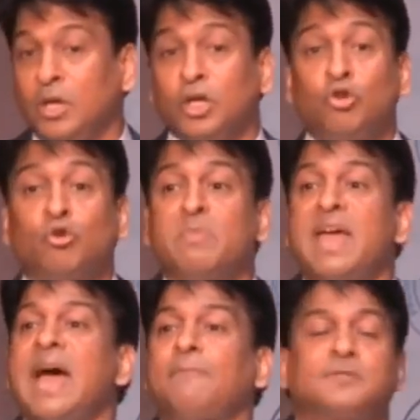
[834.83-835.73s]
You
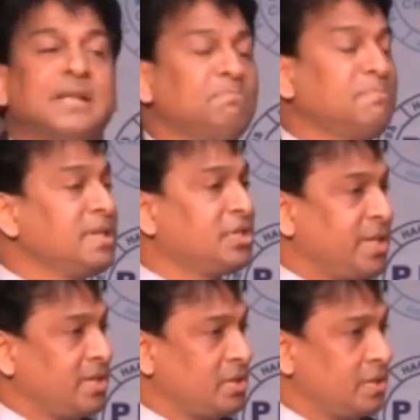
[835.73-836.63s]
may have some
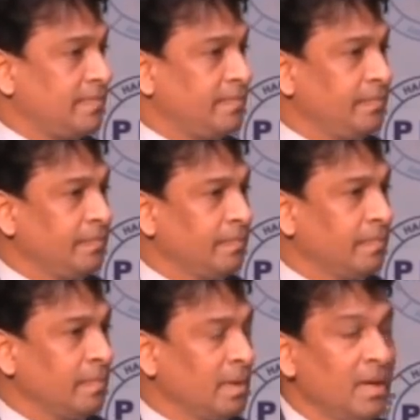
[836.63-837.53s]
purchase.
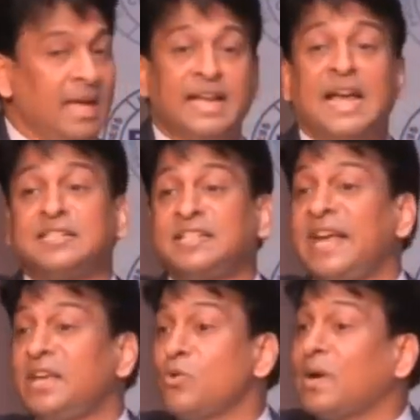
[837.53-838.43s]
And I
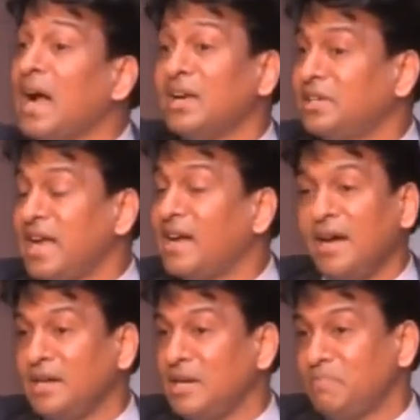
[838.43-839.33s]
said you can't take
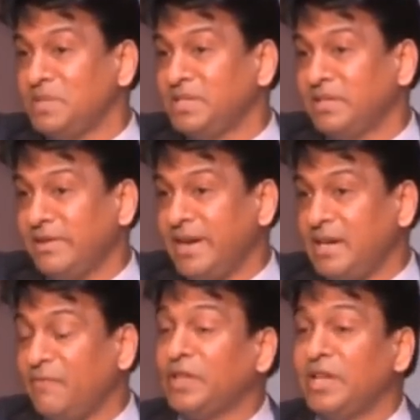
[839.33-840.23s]
100%
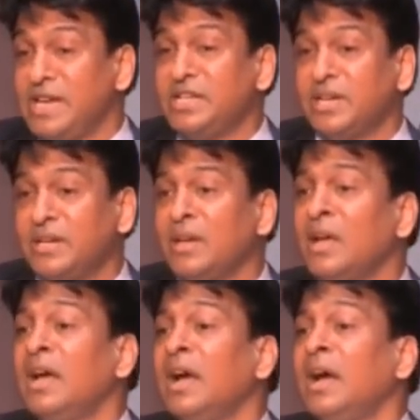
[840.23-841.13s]
credit for the region.
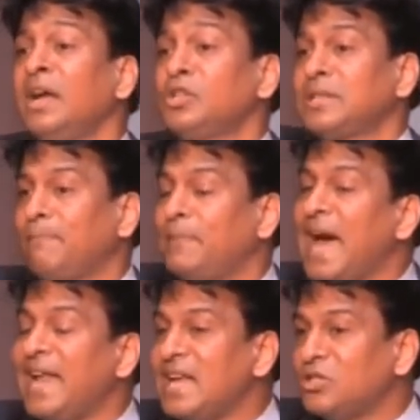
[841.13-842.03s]
Your
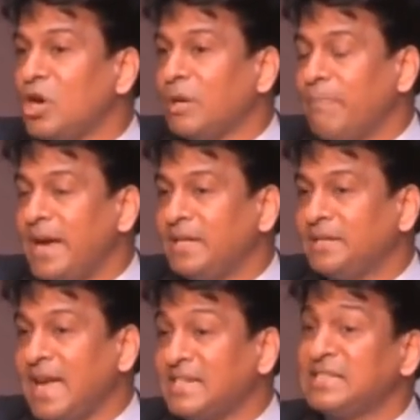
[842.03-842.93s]
supplier has not paid the
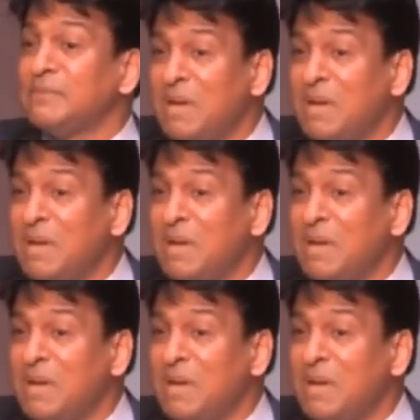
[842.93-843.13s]
taxes.